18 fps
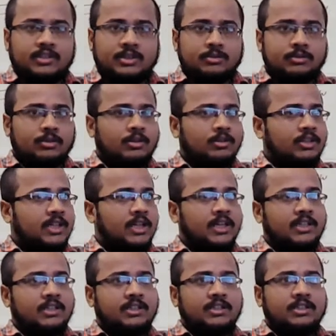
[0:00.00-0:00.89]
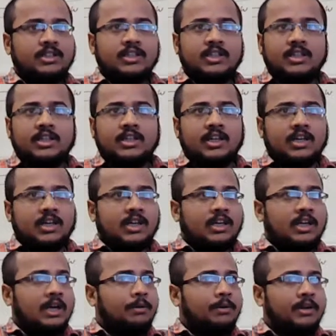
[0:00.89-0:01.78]
you know that
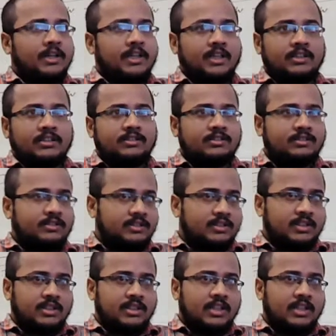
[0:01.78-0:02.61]
nowadays,